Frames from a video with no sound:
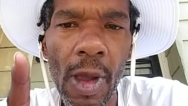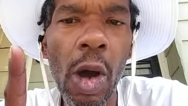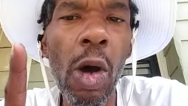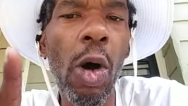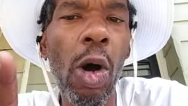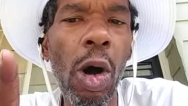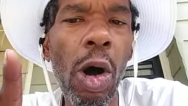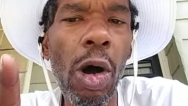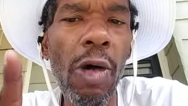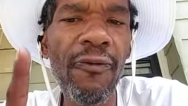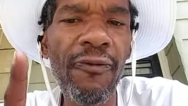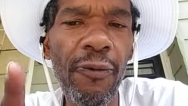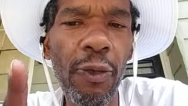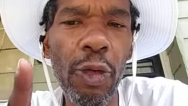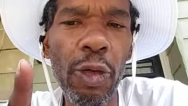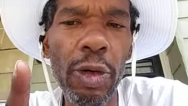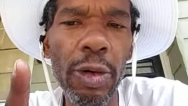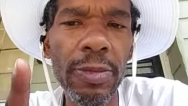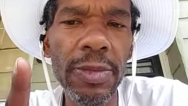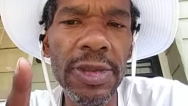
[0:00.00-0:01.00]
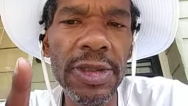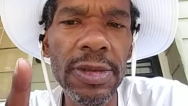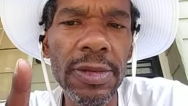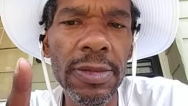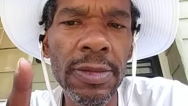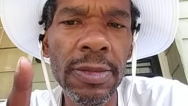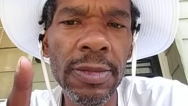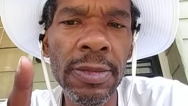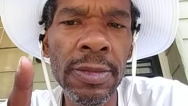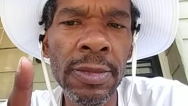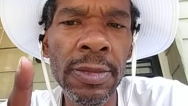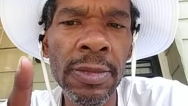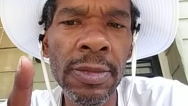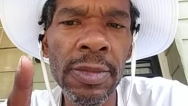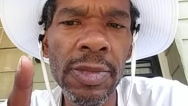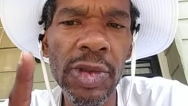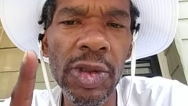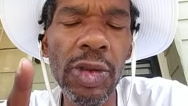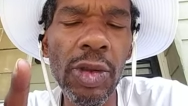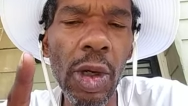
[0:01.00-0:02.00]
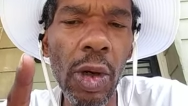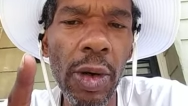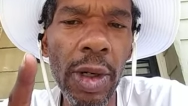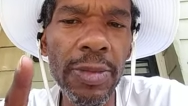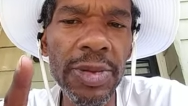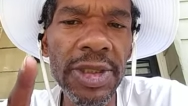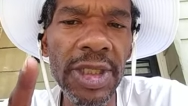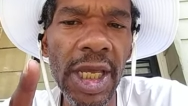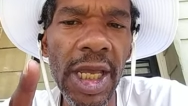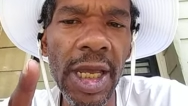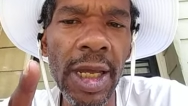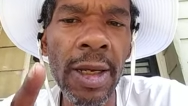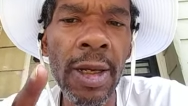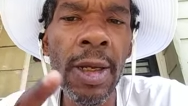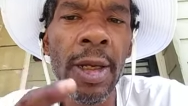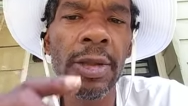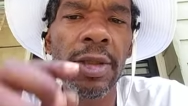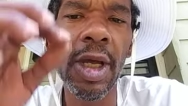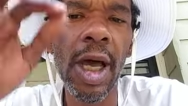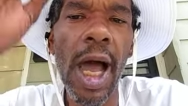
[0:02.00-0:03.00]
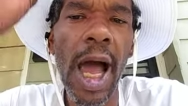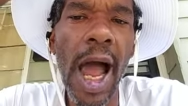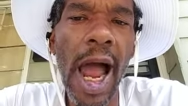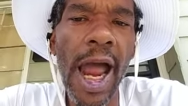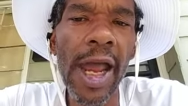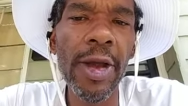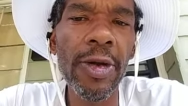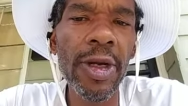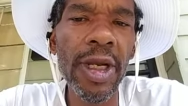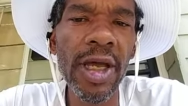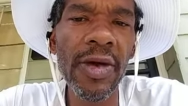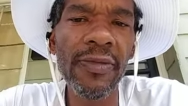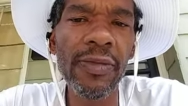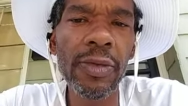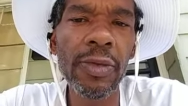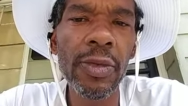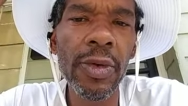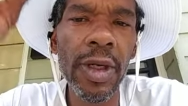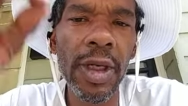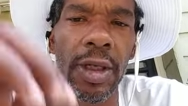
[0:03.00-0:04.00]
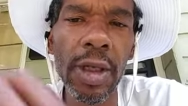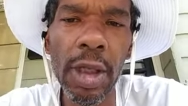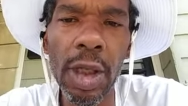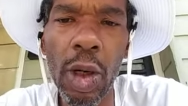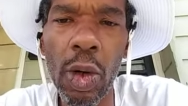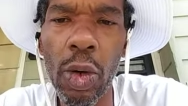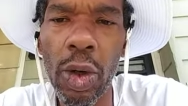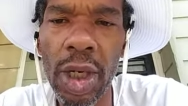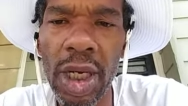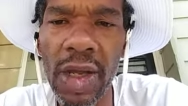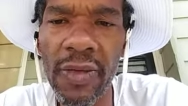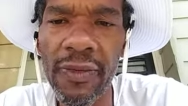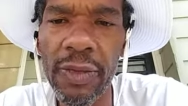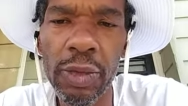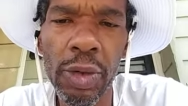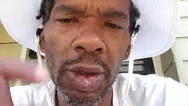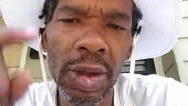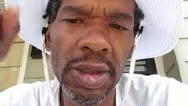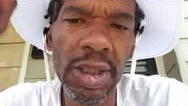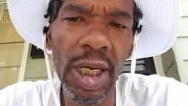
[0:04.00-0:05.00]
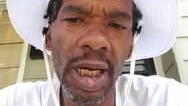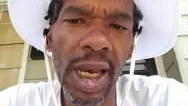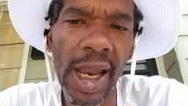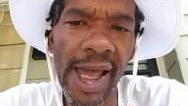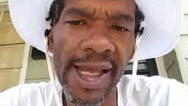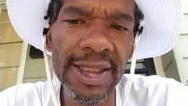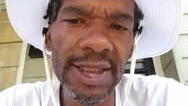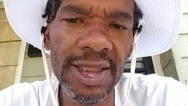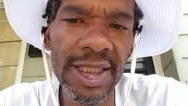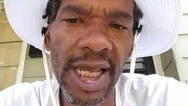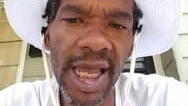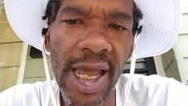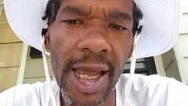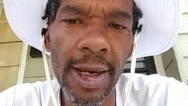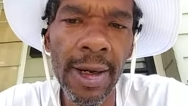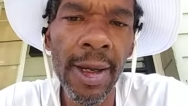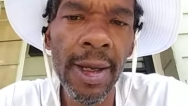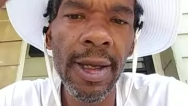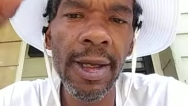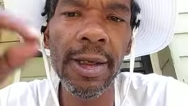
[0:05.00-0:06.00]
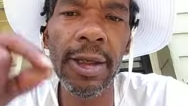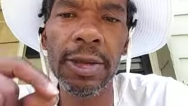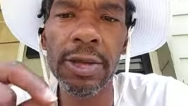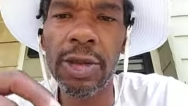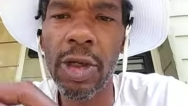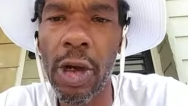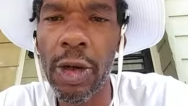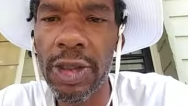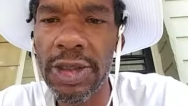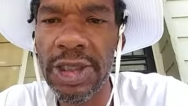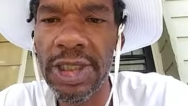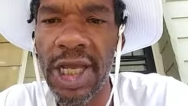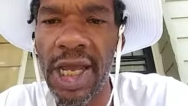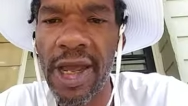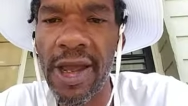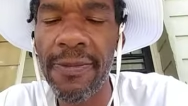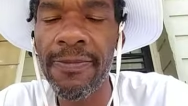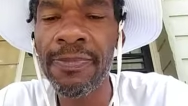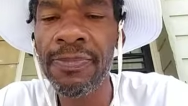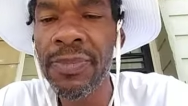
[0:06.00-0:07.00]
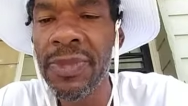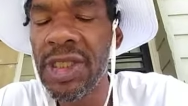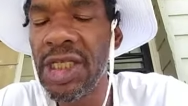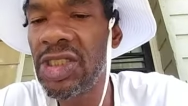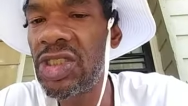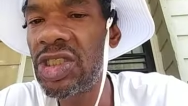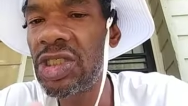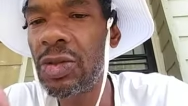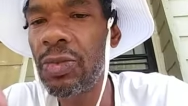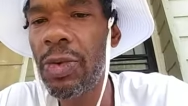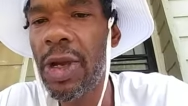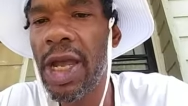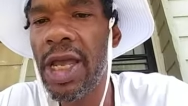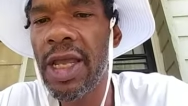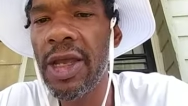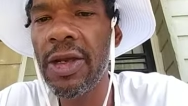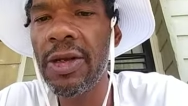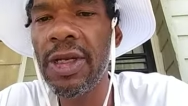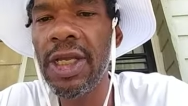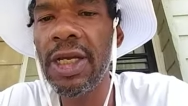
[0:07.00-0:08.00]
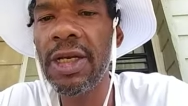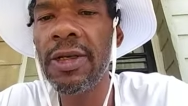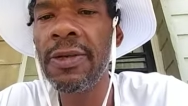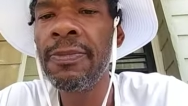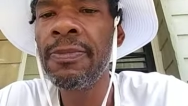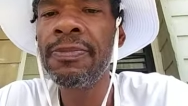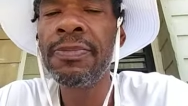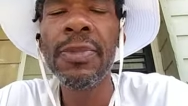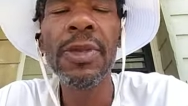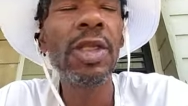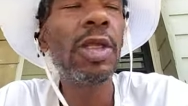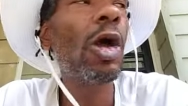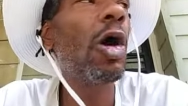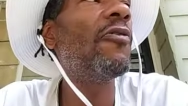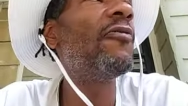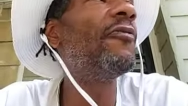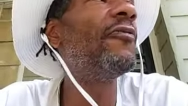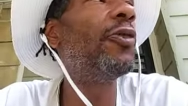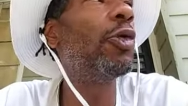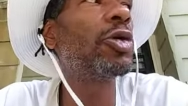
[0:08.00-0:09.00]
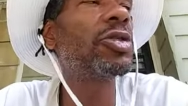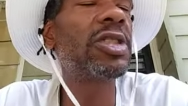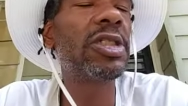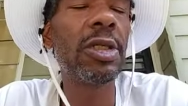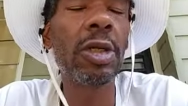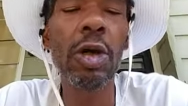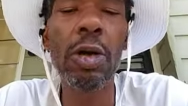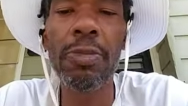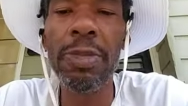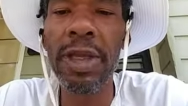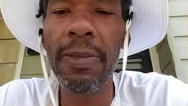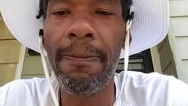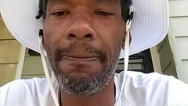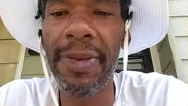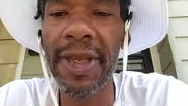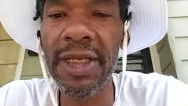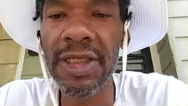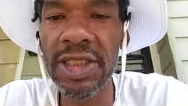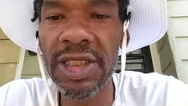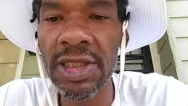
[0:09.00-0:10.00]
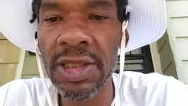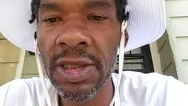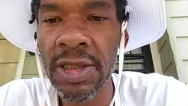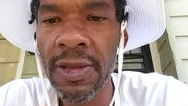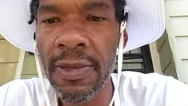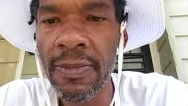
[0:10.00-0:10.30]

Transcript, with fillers: on all forms. You know what I'm saying? The higher level and the lower level, the light side and the dark side. This shit right here, nigga, y'all forcing on me, bitch.